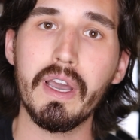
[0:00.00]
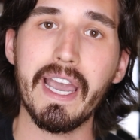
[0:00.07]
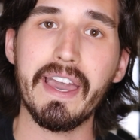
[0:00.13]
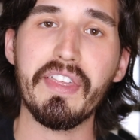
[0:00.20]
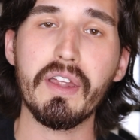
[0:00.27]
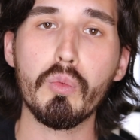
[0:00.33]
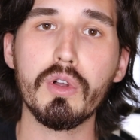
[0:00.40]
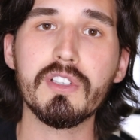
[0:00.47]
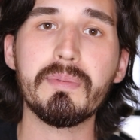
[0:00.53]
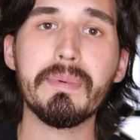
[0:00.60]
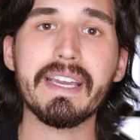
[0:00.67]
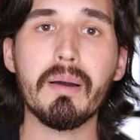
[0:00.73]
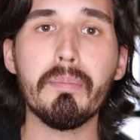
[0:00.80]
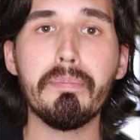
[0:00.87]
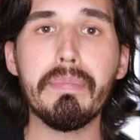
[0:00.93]
And then once they
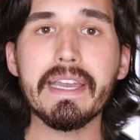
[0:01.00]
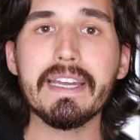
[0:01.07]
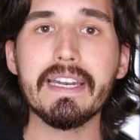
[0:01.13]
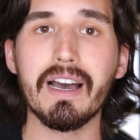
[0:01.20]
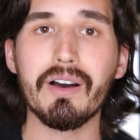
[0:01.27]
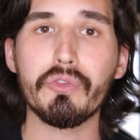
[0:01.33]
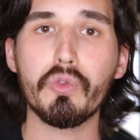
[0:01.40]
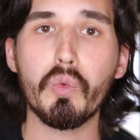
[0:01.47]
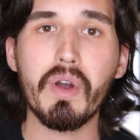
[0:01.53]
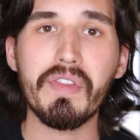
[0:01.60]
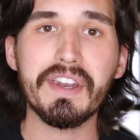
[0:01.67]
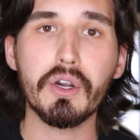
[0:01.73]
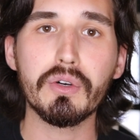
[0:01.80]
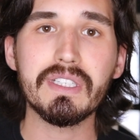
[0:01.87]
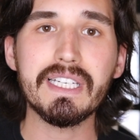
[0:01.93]
become big enough where they
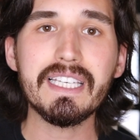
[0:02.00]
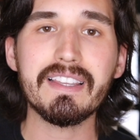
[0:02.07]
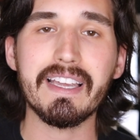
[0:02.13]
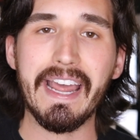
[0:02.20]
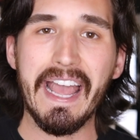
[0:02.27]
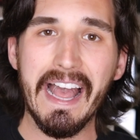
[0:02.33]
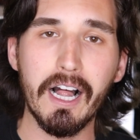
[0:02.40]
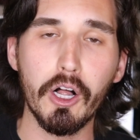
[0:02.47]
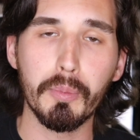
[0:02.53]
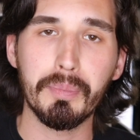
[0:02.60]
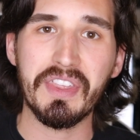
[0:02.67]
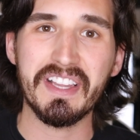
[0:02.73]
don't need that help,